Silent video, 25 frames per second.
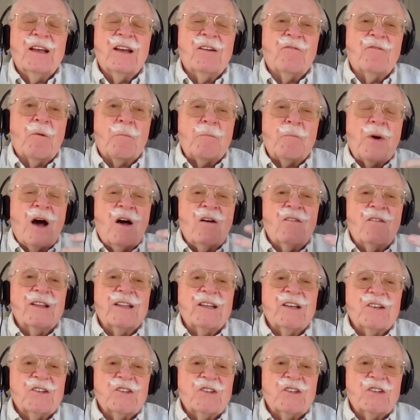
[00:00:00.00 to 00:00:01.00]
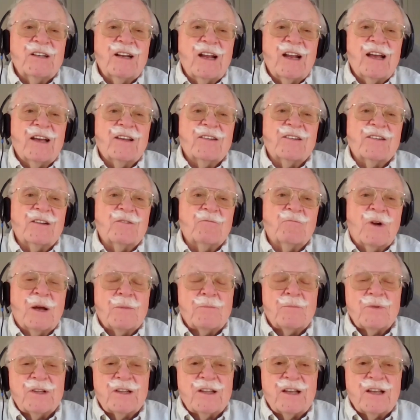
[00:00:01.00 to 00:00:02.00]
If a politician has a
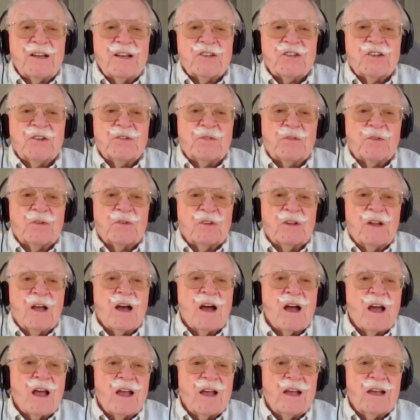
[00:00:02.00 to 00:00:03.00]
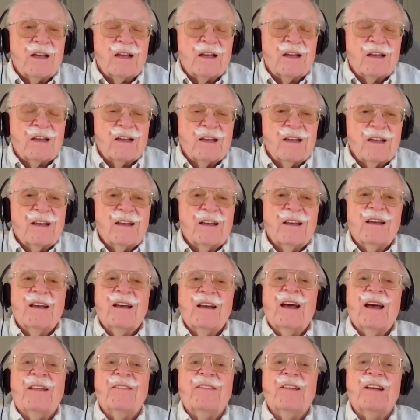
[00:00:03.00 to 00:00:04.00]
reputation for lying,
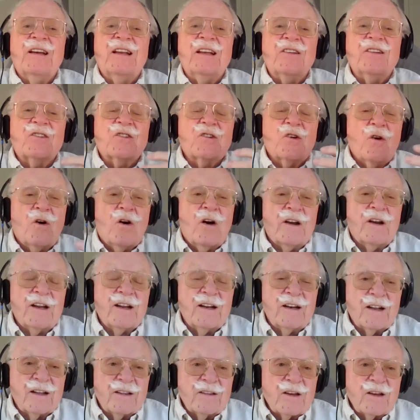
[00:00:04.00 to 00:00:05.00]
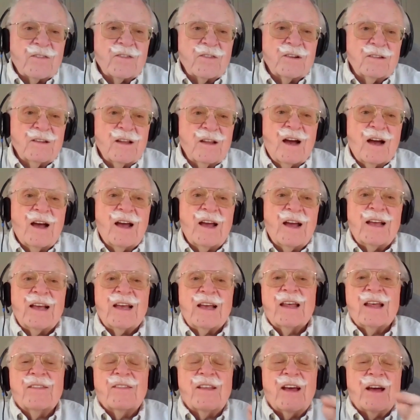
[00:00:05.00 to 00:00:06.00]
and then he's caught in another lie,
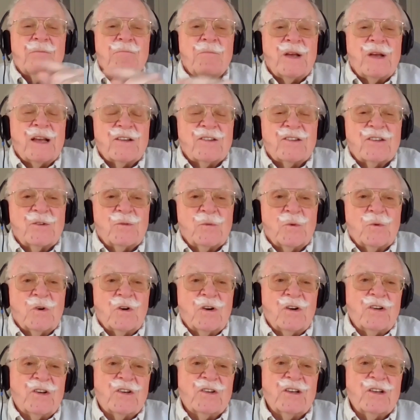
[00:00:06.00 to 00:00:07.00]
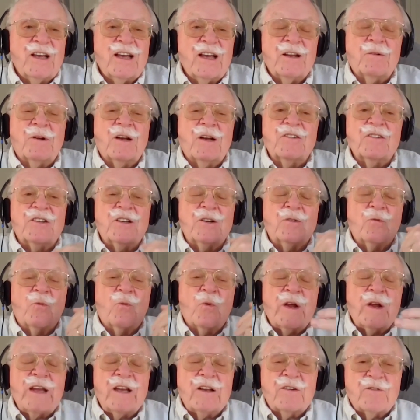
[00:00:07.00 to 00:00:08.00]
that makes it worse, because it
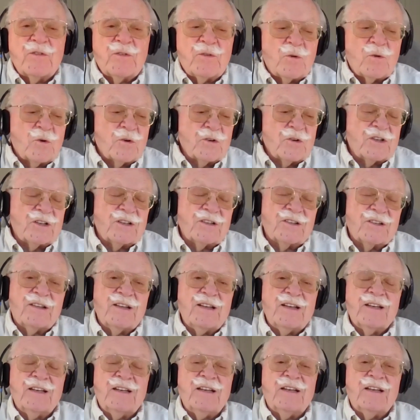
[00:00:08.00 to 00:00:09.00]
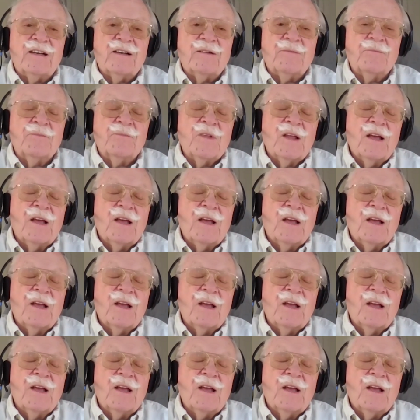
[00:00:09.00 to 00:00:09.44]
reinforces the